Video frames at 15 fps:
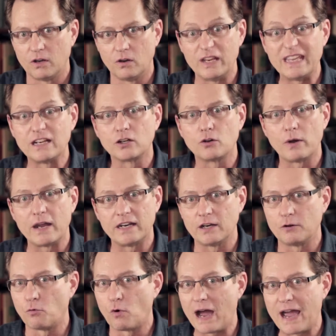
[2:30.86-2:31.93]

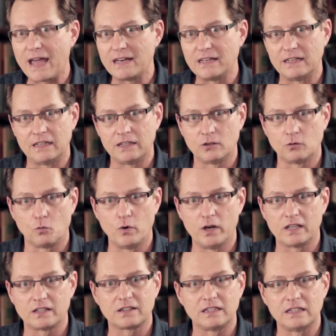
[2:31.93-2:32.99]
integrated right in
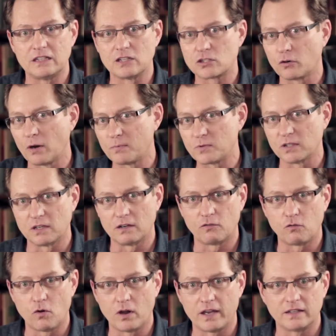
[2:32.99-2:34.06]
with the description of
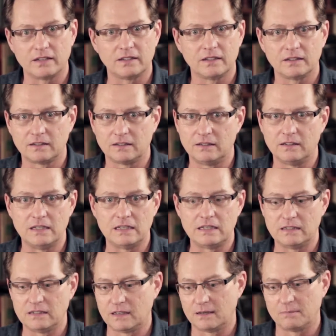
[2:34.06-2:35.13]
what
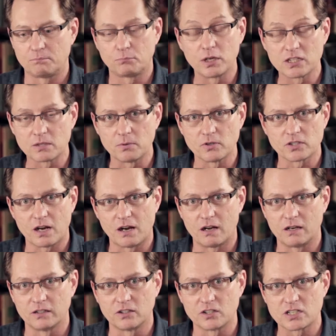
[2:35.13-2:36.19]
the principles
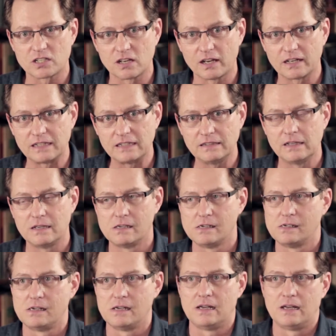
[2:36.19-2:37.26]
are under study.
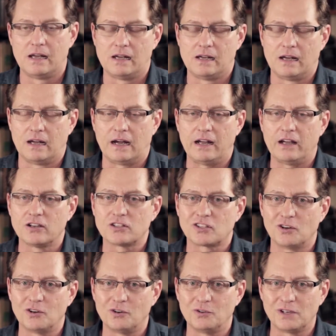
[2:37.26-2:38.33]
I
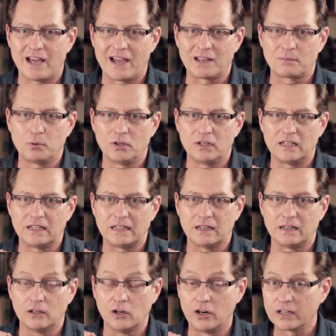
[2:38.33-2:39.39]
also like putting
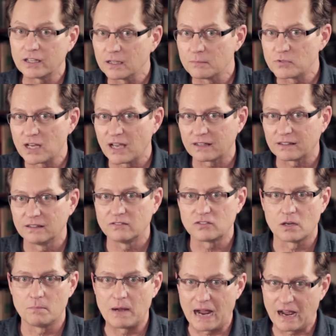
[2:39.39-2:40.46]
learning objectives
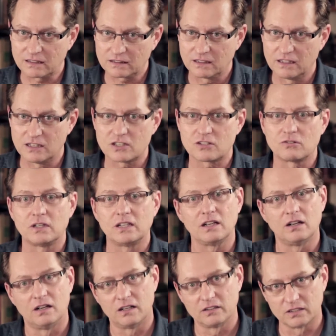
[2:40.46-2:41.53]
about the history
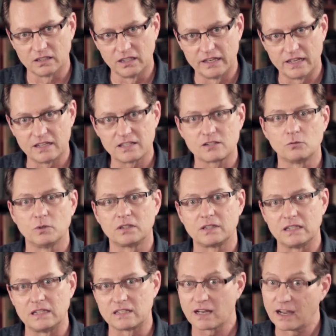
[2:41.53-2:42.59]
on the list with
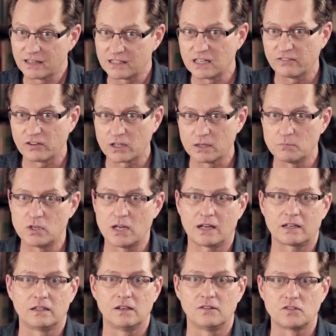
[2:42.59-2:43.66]
the scientific
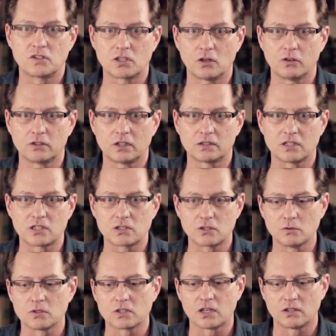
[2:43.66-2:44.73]
objectives so that the
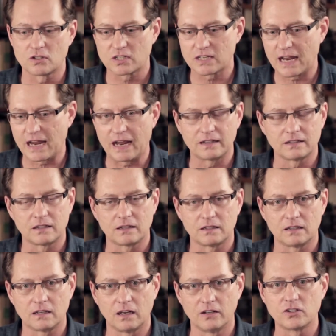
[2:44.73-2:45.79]
students understand that
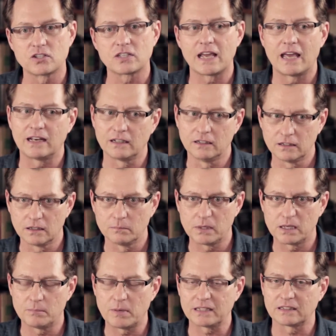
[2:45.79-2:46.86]
understanding a little
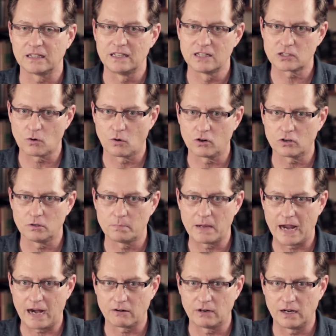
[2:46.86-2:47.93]
bit about the historical
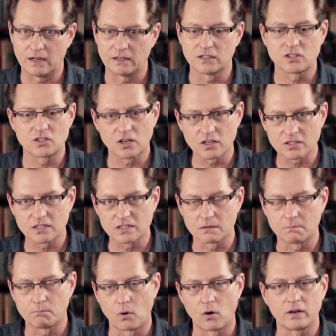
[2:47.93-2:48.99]
background is just as
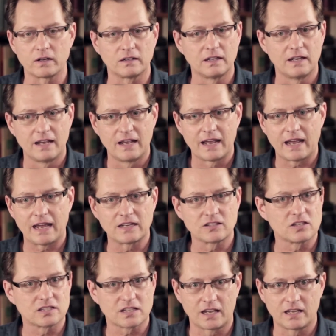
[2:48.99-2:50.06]
important as
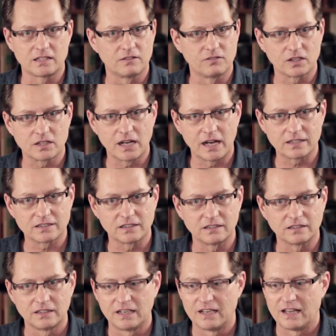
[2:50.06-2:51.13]
the scientific content.
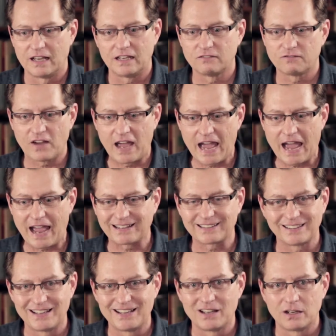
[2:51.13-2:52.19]
In fact,
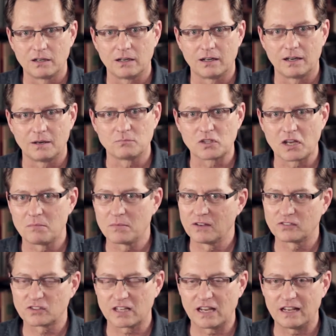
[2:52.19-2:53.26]
some
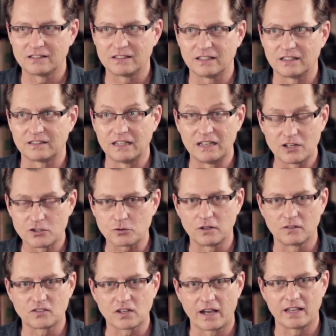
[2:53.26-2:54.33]
have said that the history
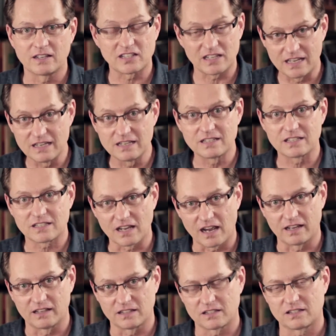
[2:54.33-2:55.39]
of science is
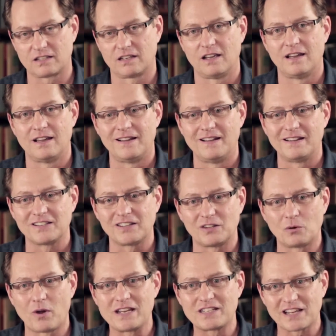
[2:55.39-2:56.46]
science.
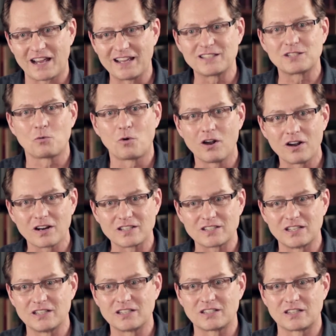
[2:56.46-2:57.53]
The way science works
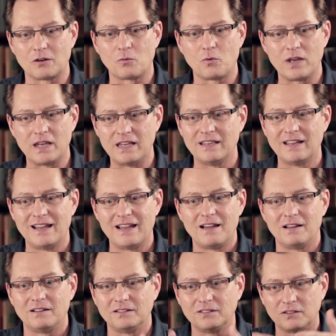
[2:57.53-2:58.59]
is that we
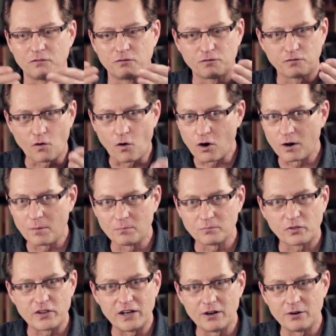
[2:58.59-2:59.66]
form
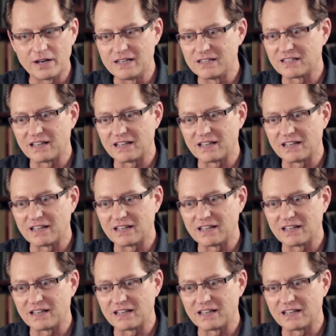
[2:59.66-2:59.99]
theories